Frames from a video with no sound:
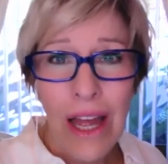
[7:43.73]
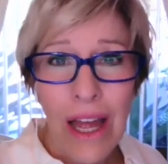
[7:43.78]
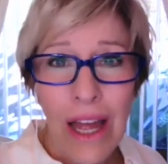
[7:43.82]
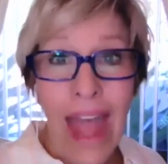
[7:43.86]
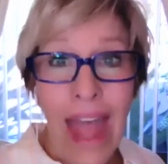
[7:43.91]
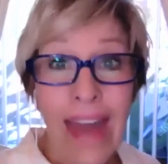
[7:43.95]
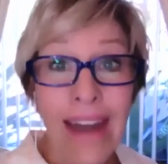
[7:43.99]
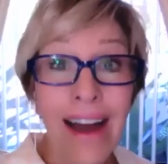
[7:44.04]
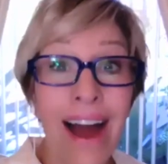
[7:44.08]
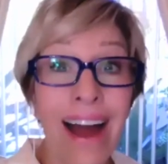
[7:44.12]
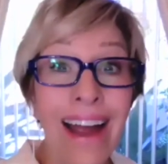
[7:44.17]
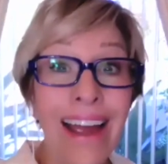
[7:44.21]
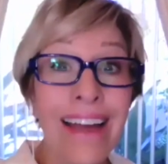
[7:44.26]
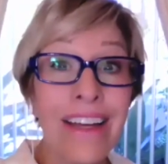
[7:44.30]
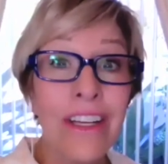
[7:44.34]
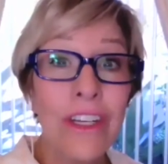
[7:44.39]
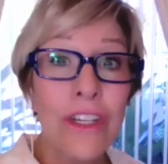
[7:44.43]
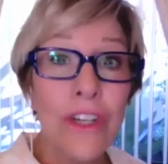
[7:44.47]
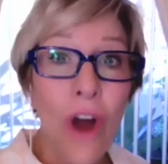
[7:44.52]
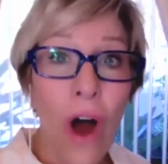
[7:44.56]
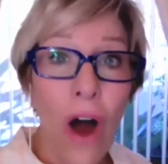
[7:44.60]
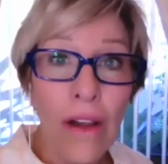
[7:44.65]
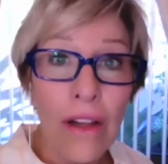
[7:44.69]
And I
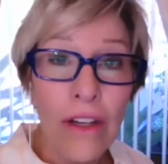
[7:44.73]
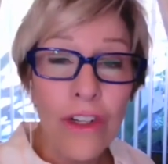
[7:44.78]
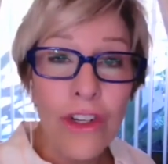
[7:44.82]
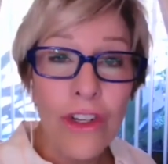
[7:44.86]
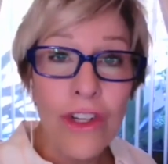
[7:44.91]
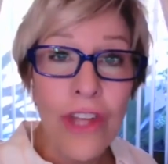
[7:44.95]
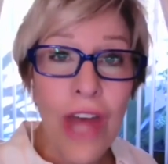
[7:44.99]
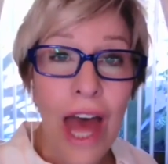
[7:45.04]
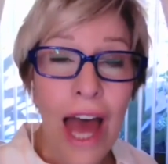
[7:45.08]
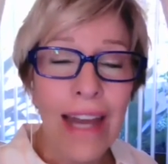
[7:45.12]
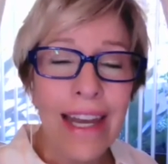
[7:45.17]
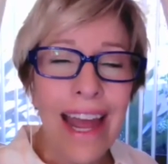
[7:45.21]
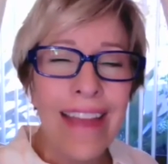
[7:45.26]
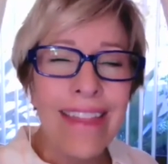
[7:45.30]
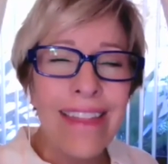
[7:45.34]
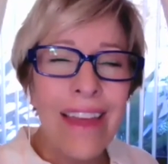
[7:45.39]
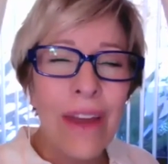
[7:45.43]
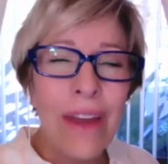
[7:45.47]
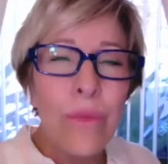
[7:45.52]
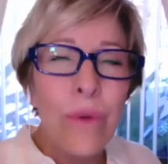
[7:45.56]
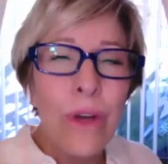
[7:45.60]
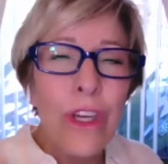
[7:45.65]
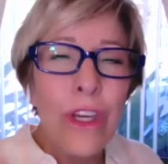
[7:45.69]
acknowledge that. And
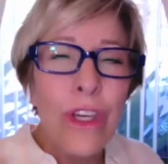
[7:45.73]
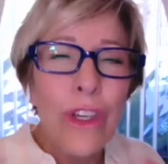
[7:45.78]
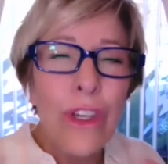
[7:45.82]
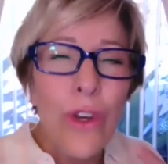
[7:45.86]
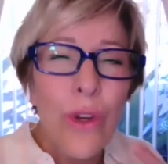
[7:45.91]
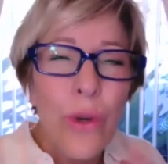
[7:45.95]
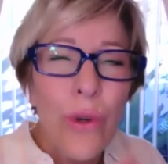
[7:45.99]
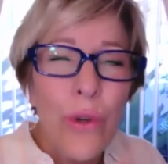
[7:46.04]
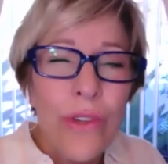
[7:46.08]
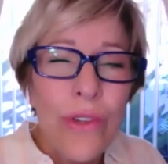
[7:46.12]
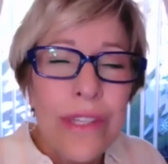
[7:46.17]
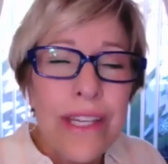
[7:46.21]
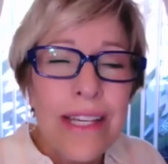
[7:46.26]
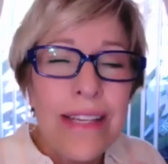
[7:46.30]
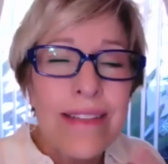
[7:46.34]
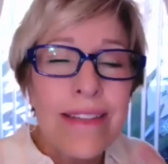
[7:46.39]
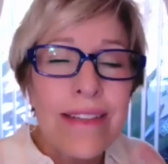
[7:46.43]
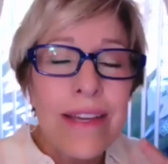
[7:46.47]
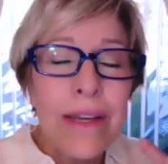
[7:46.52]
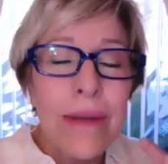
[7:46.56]
then we use these